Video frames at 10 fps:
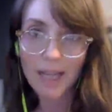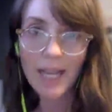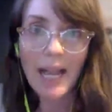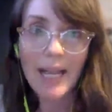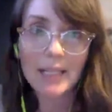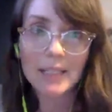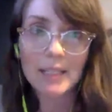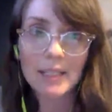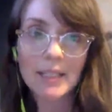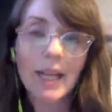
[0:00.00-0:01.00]
Yeah.
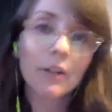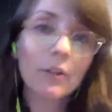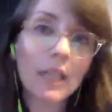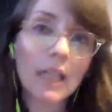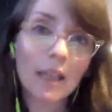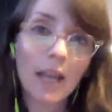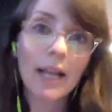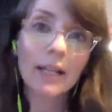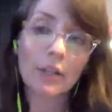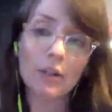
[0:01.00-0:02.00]
And not only
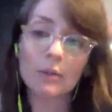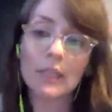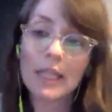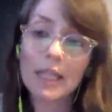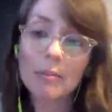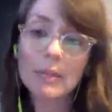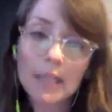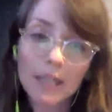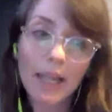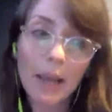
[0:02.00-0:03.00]
that, leading up to
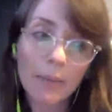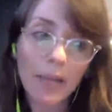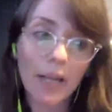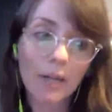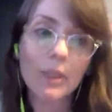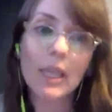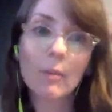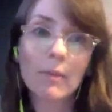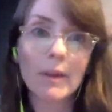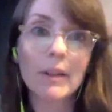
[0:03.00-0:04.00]
the campaign, it
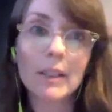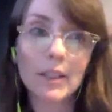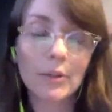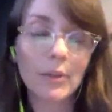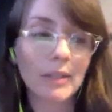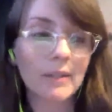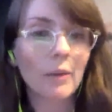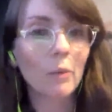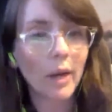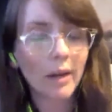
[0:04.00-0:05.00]
became very clear to us,
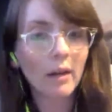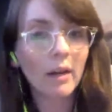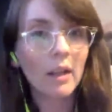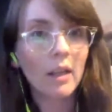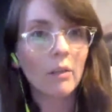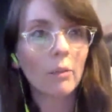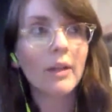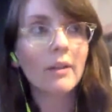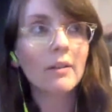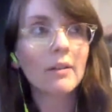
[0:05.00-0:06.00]
like where
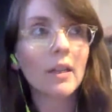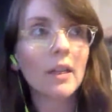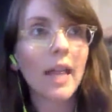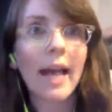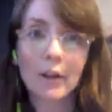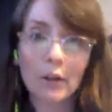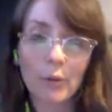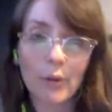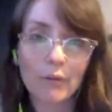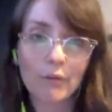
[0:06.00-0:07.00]
is the
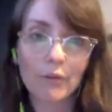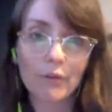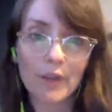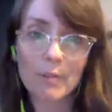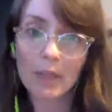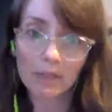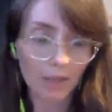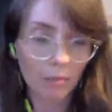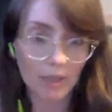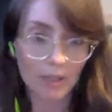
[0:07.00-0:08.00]
category for
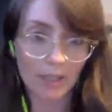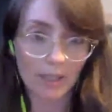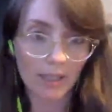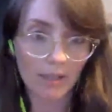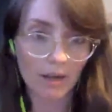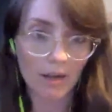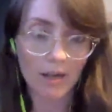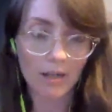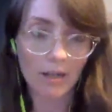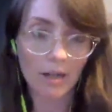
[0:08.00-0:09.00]
female-led businesses
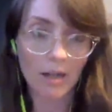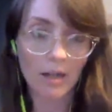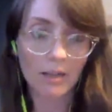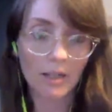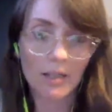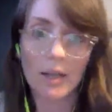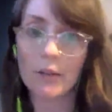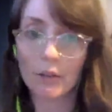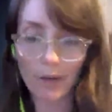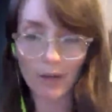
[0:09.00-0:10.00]
on these
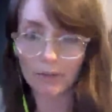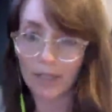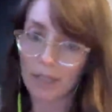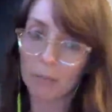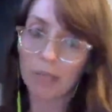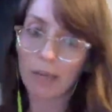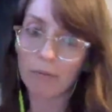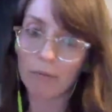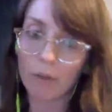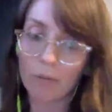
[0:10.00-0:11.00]
other crowdfunding
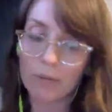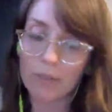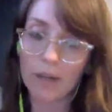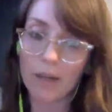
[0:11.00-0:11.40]
platforms?